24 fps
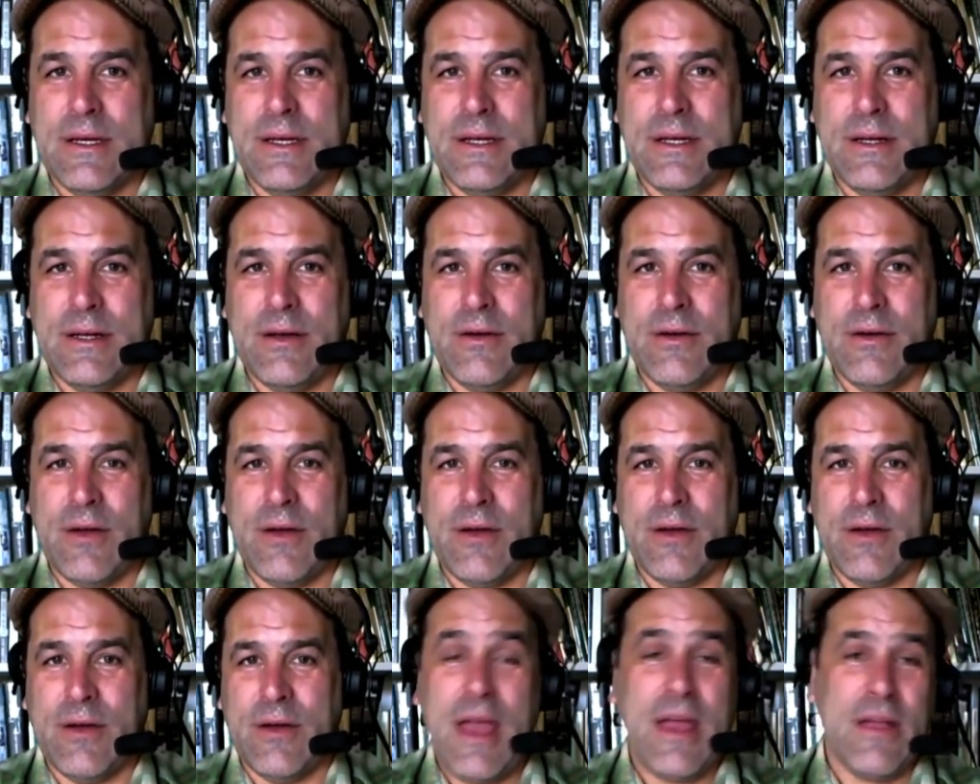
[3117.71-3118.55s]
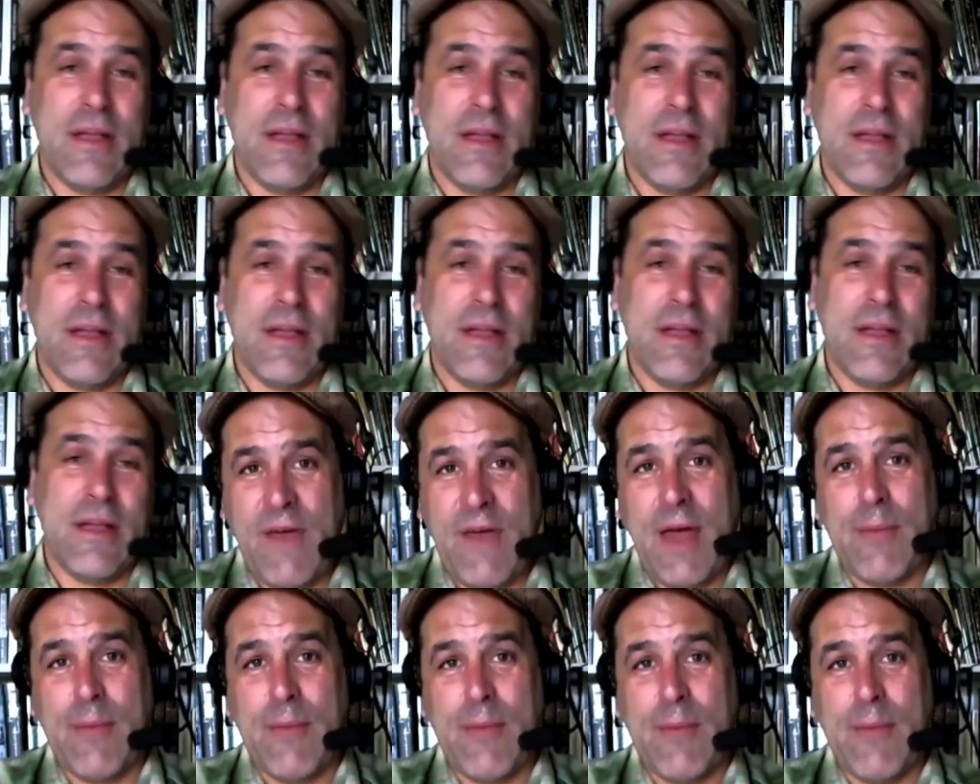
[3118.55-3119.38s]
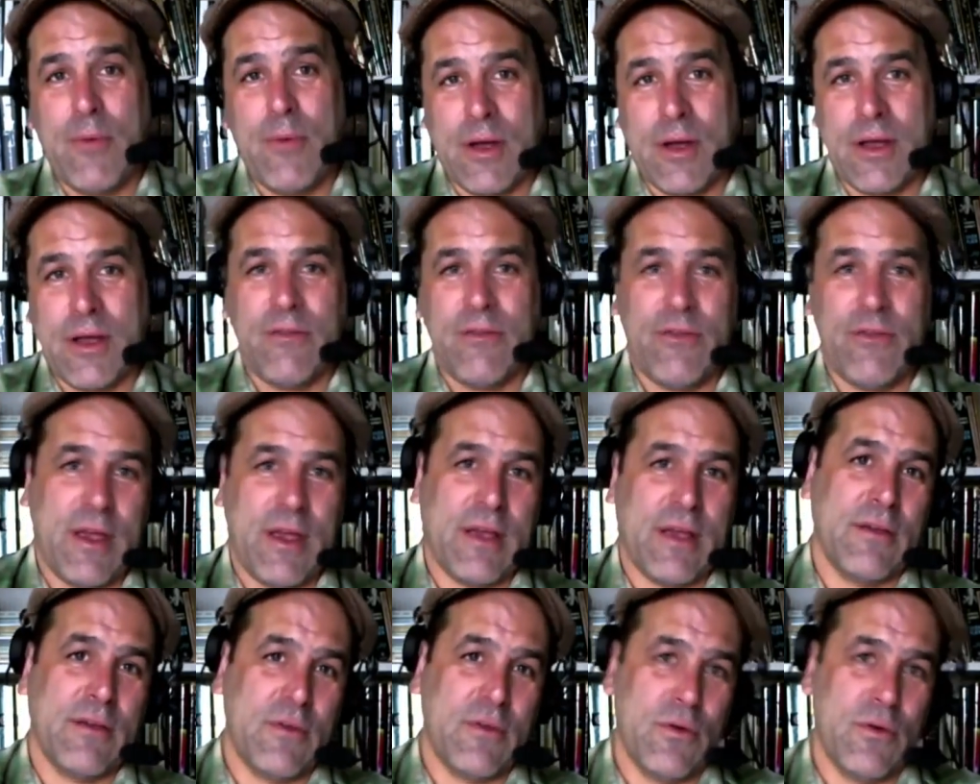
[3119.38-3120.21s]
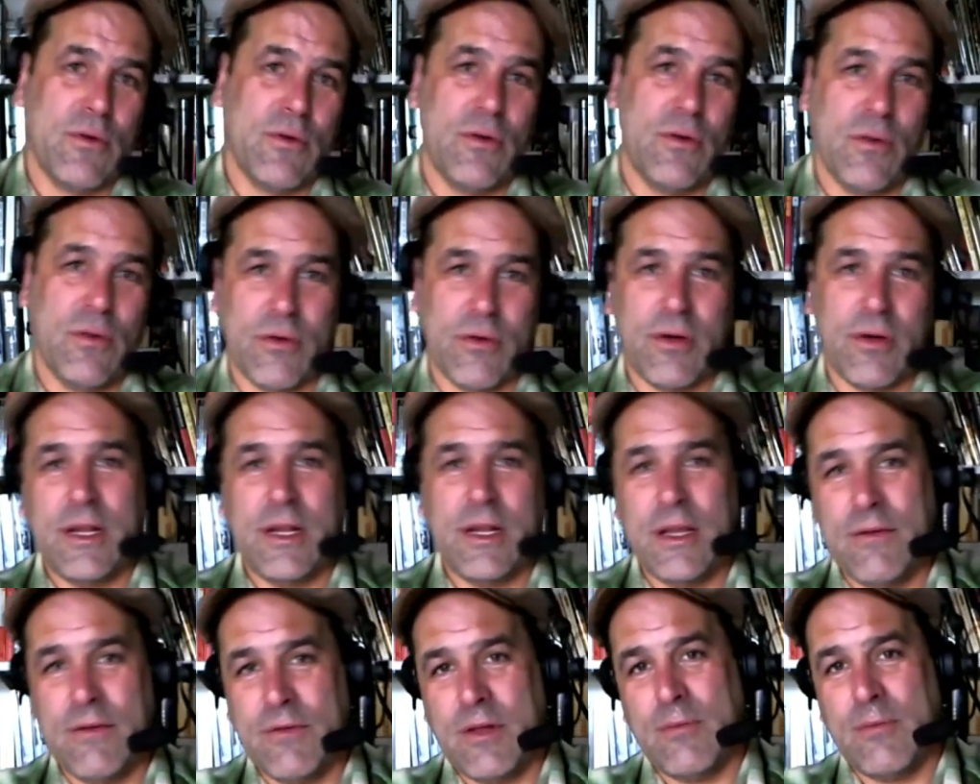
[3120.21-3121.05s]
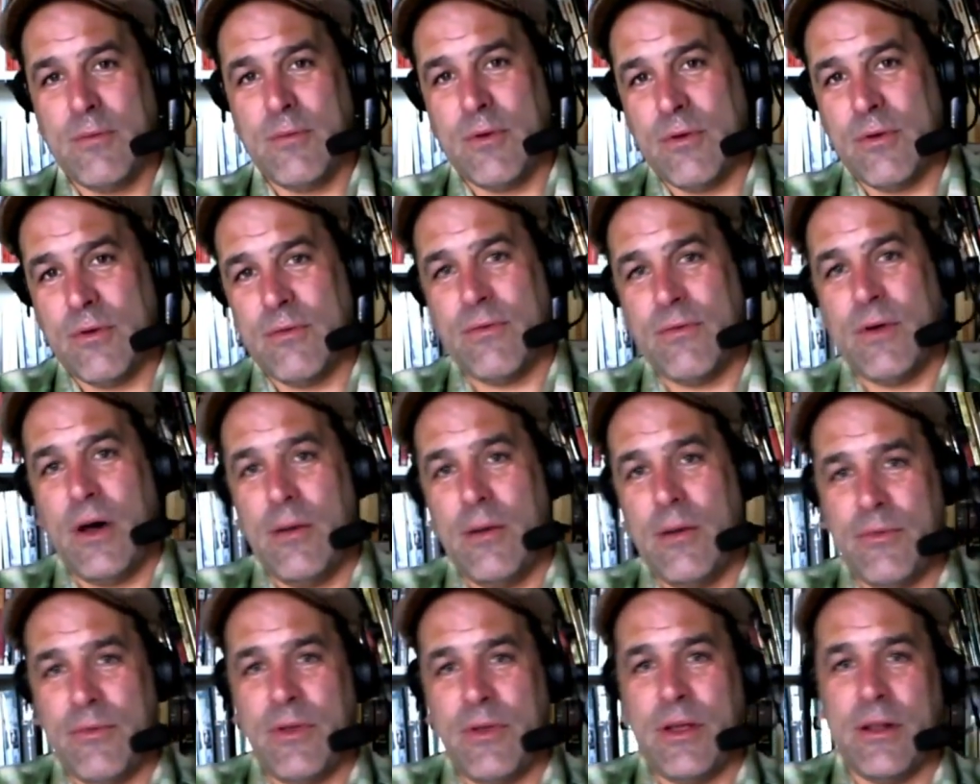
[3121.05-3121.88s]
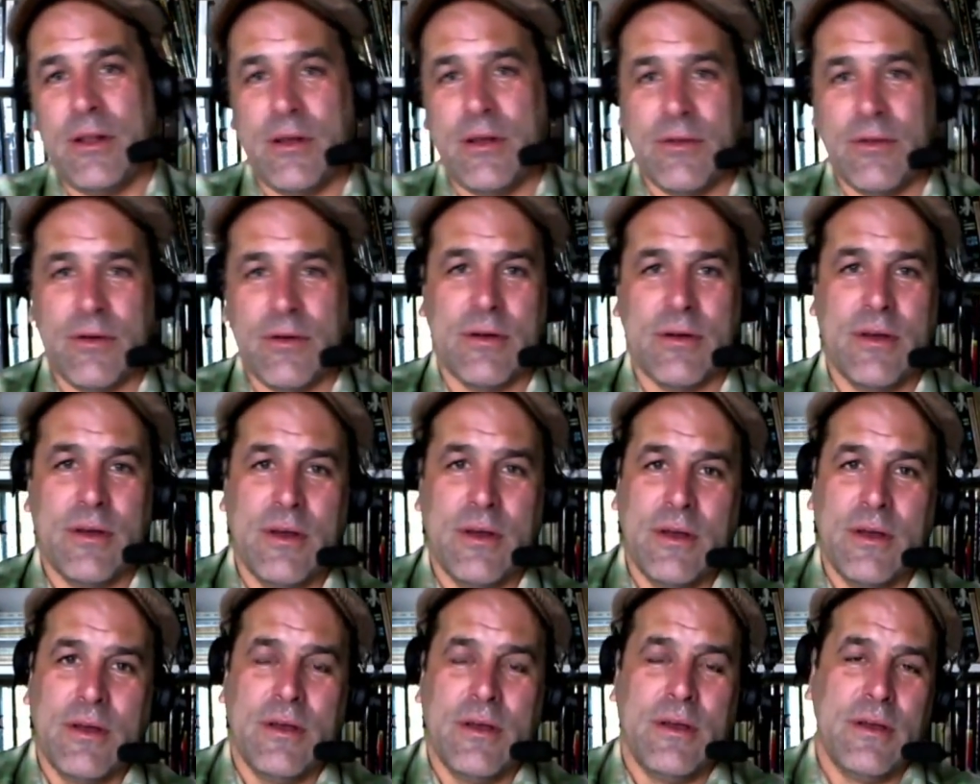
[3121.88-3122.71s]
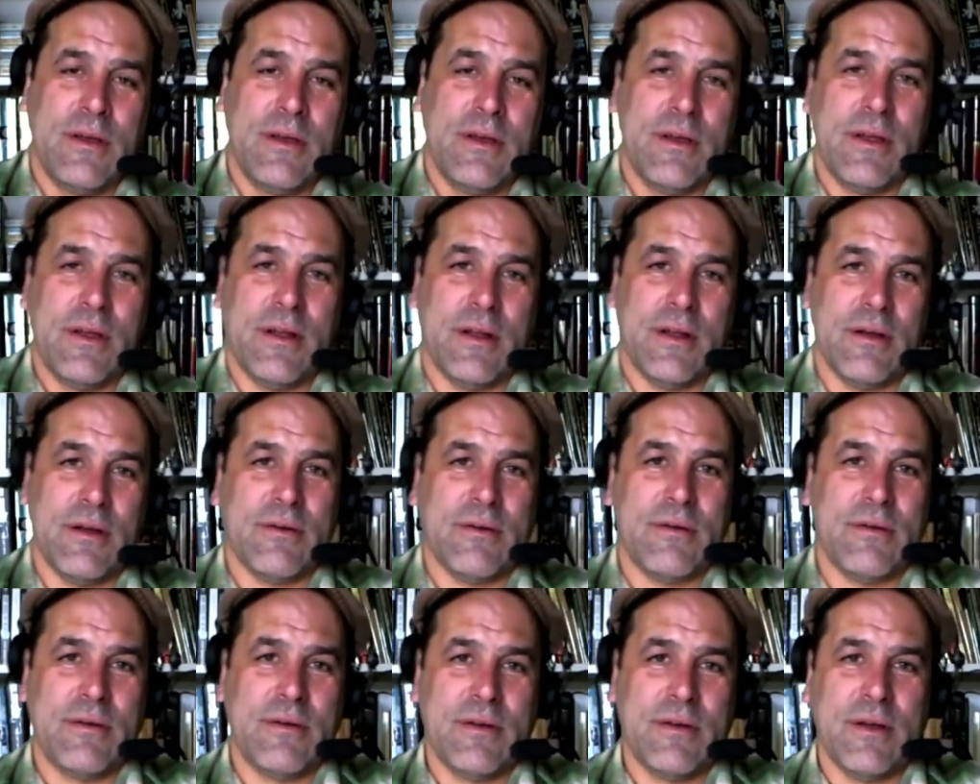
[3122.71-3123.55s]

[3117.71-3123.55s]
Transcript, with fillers: You know, hey, it's gray fabric. It's like Google or any of a number of umpteen other, you know,